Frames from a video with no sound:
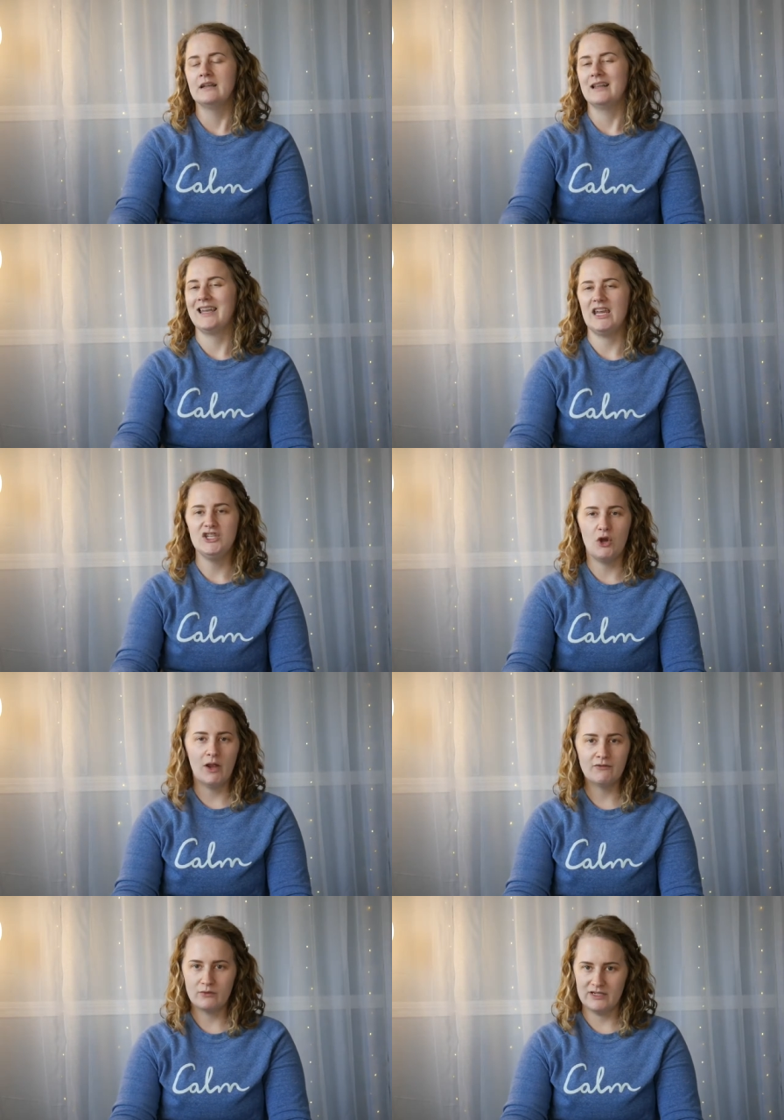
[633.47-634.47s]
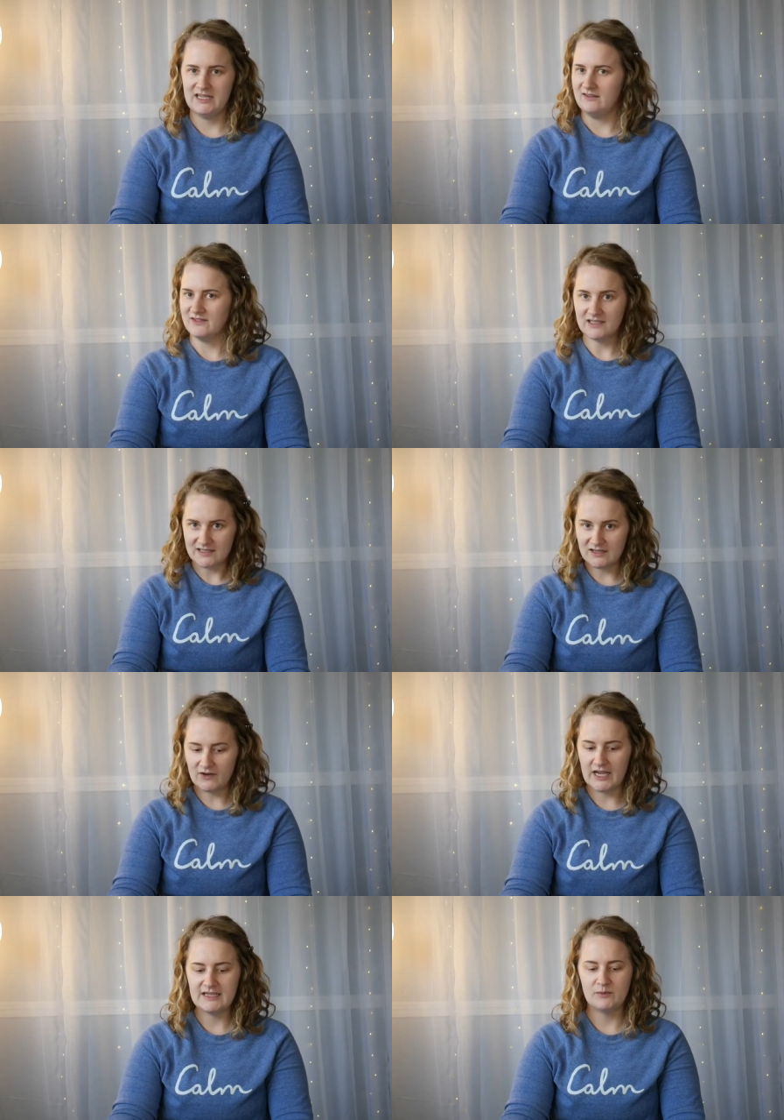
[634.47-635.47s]
Like, I know everyone gives this
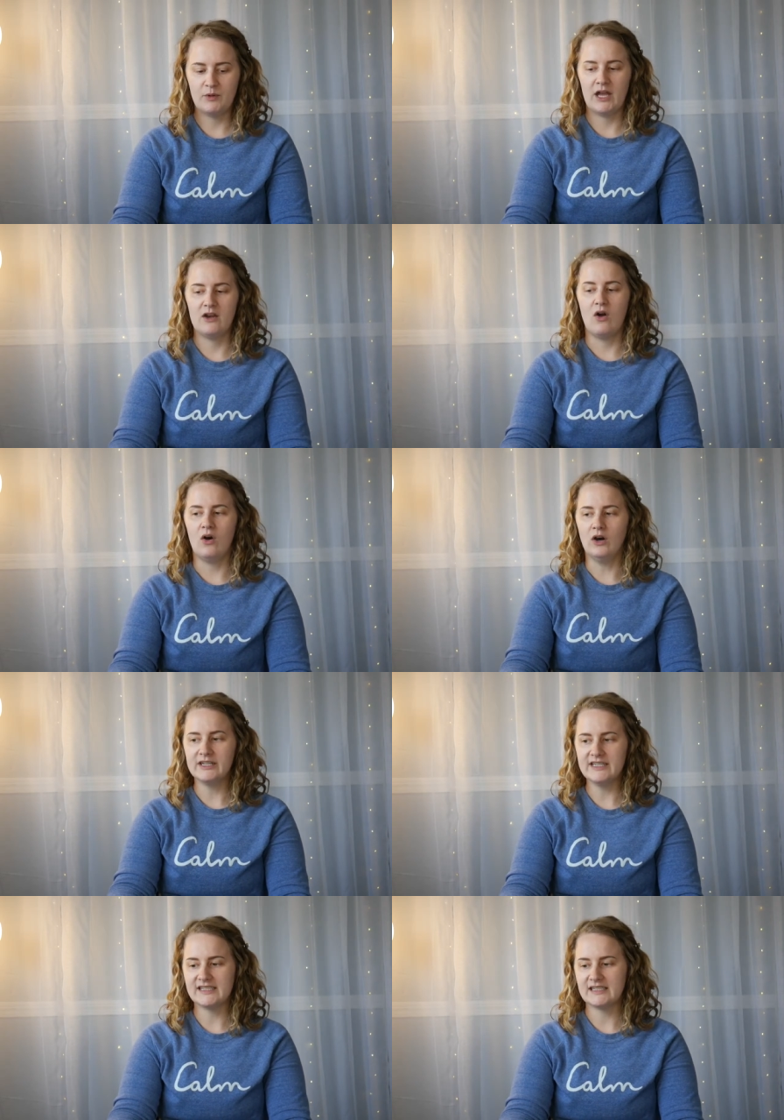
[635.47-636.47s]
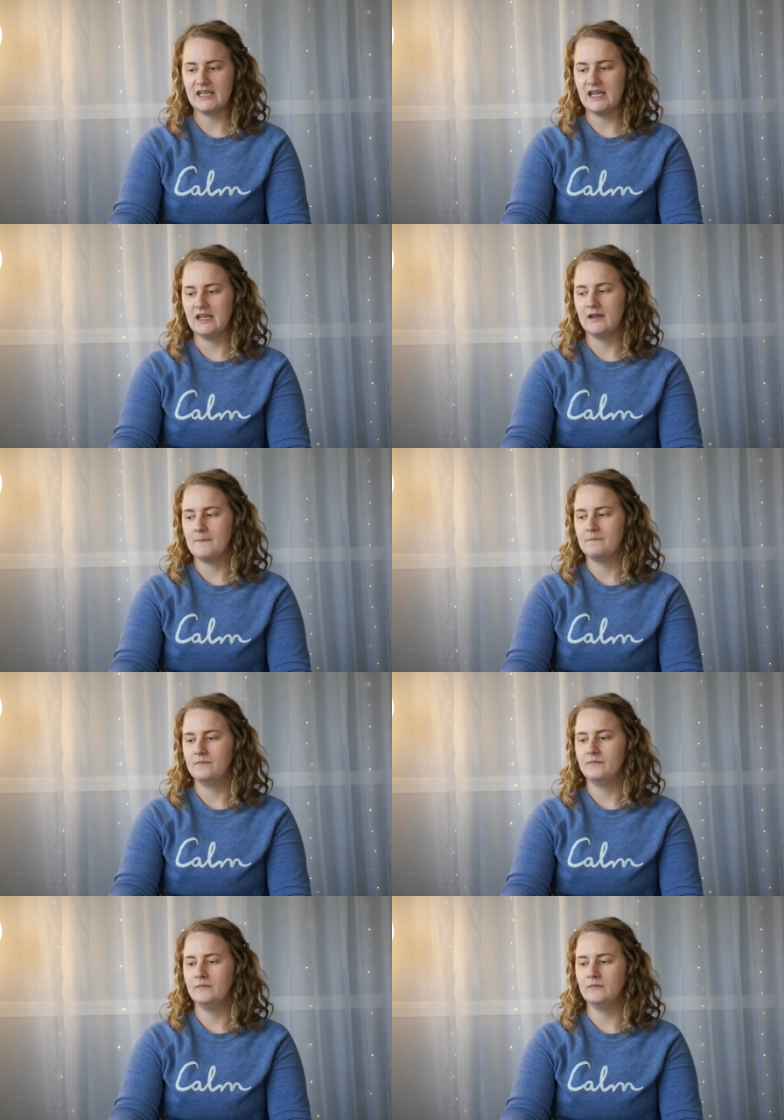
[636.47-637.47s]
advice, but honestly,
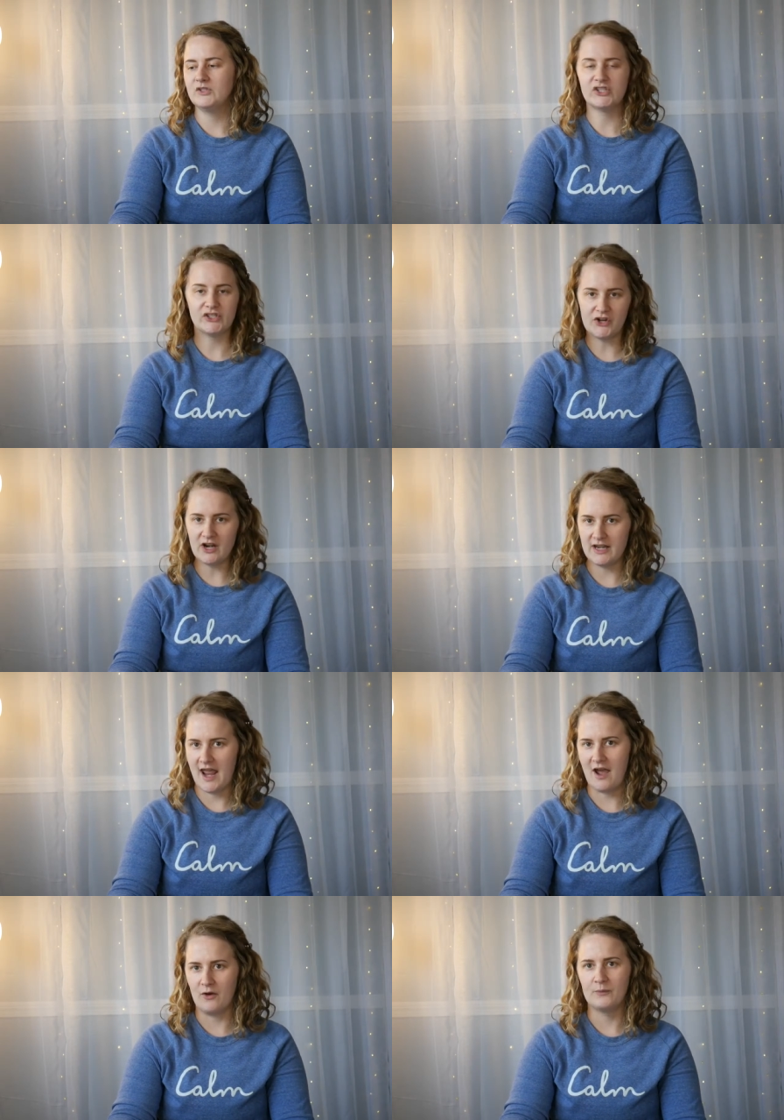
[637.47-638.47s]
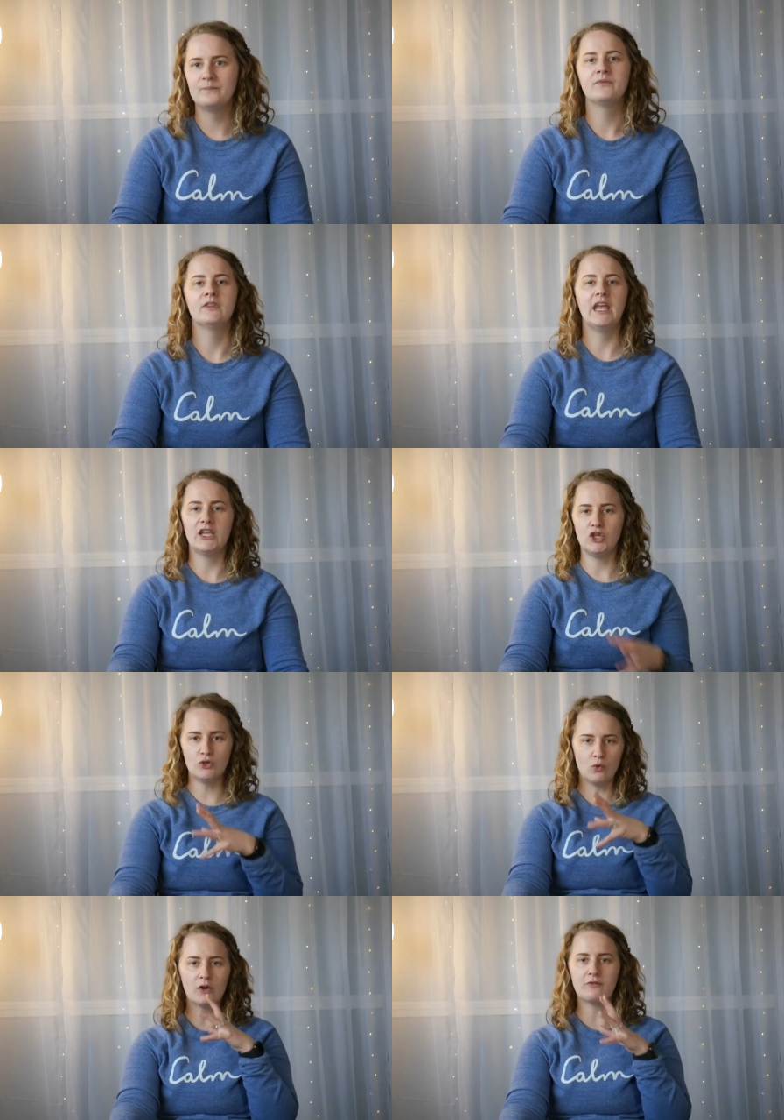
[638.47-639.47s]
just start now. Like,
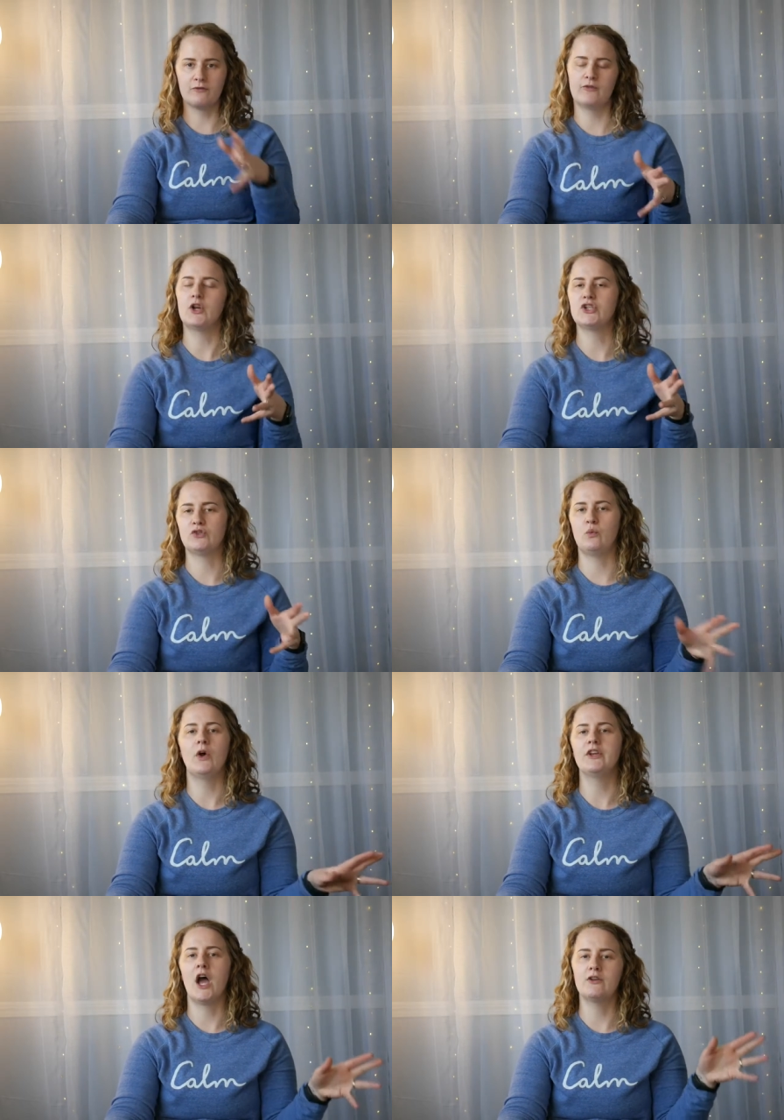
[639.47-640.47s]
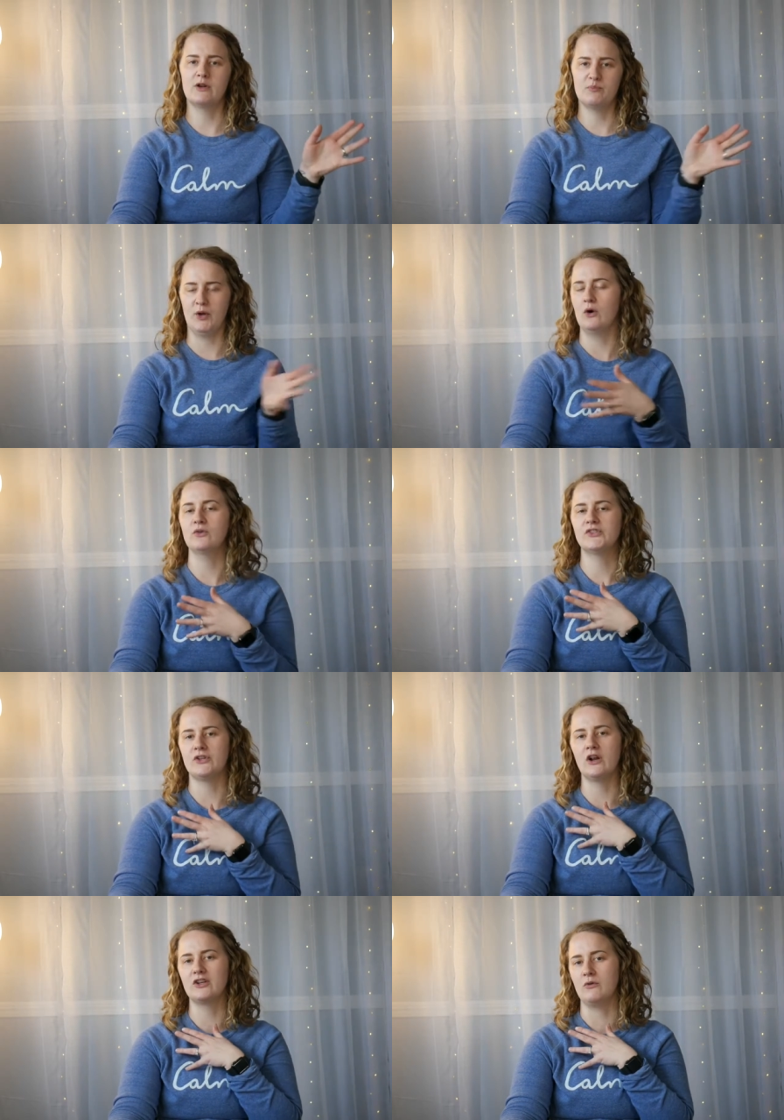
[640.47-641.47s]
your first 100 posts
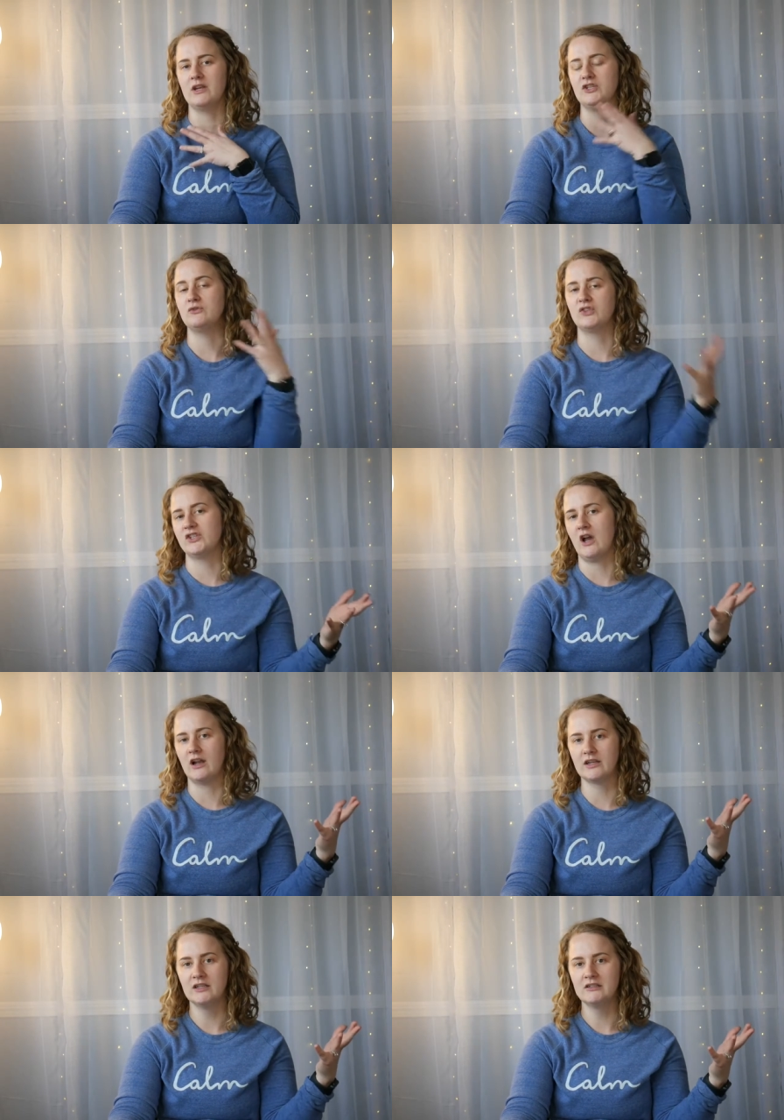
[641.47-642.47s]
are going to suck.